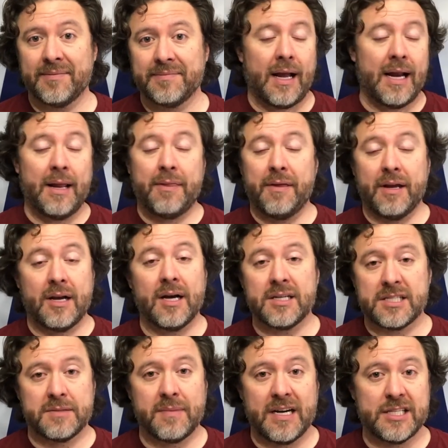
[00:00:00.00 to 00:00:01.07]
Anything
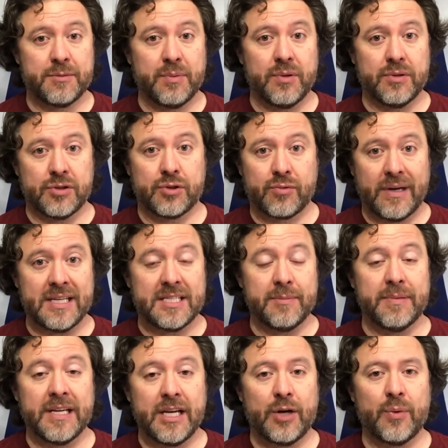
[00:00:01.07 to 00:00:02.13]
customizable is great to
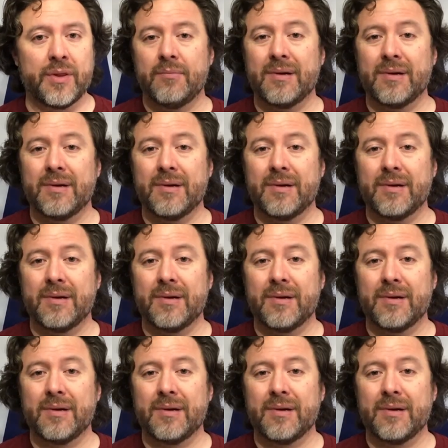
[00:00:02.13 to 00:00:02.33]
begin with,